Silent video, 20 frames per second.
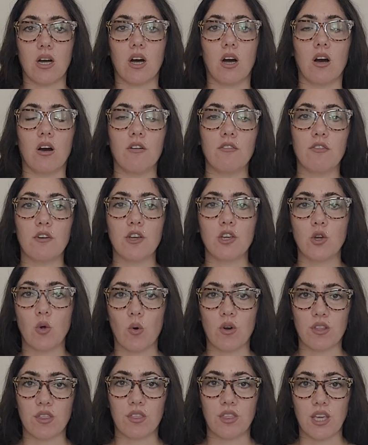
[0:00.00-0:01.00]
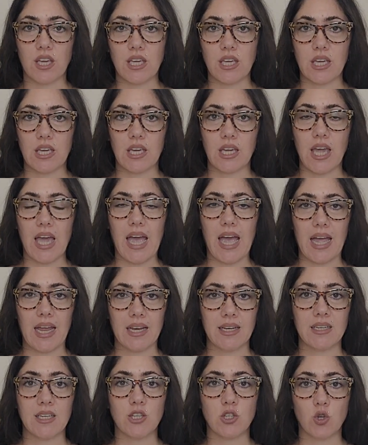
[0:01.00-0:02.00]
of your thinking
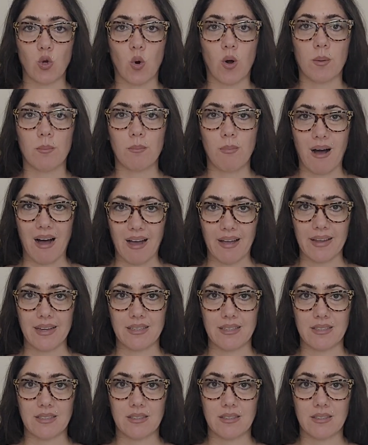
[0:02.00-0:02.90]
and your mind